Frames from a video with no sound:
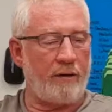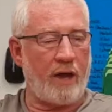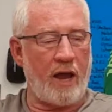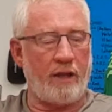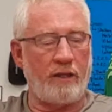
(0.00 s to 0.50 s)

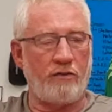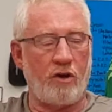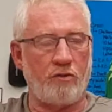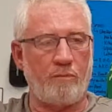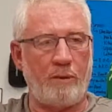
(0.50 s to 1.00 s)
guy on the
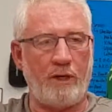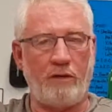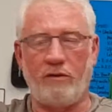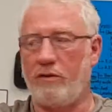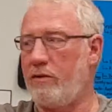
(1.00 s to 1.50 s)
East Coast, Pete,
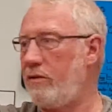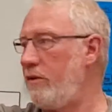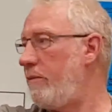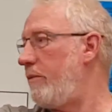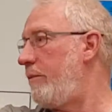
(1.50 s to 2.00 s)

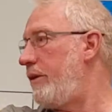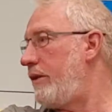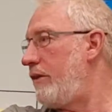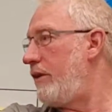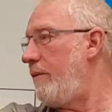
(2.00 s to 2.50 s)
you remember Pete's
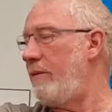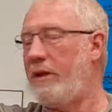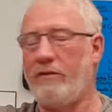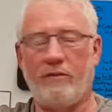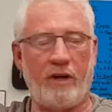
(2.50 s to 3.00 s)
last name,
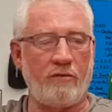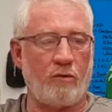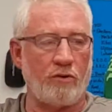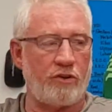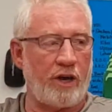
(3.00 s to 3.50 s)
and
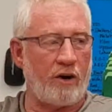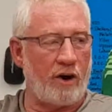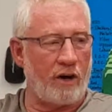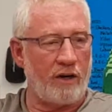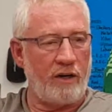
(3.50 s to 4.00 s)

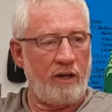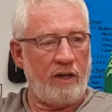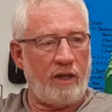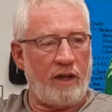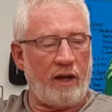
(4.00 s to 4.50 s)
N4ZR,
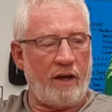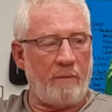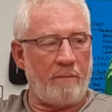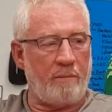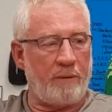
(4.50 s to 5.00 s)

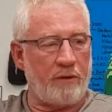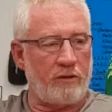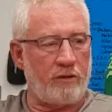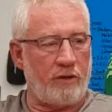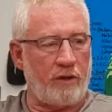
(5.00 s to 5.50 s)

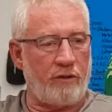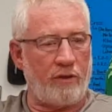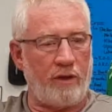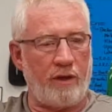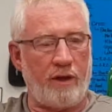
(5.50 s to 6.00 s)
built
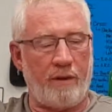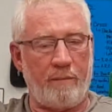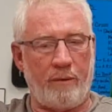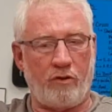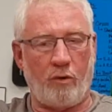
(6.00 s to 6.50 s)

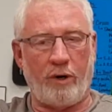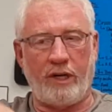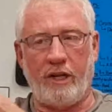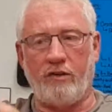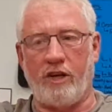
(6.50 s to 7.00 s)
So what he
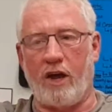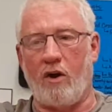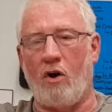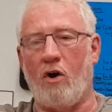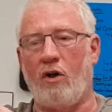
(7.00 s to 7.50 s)
did is he got
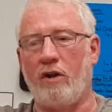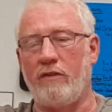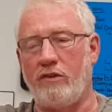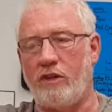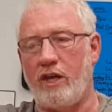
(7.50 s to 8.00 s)
all of
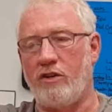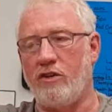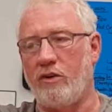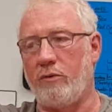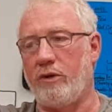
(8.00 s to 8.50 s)
these
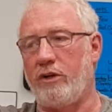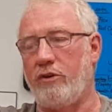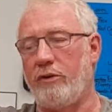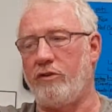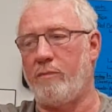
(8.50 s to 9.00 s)
stations that were
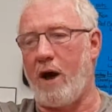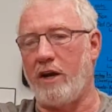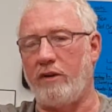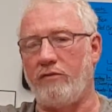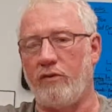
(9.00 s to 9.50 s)
doing
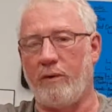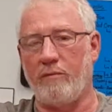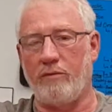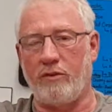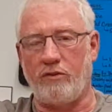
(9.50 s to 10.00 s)
spotting
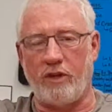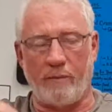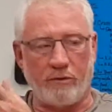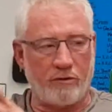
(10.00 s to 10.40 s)
from the CW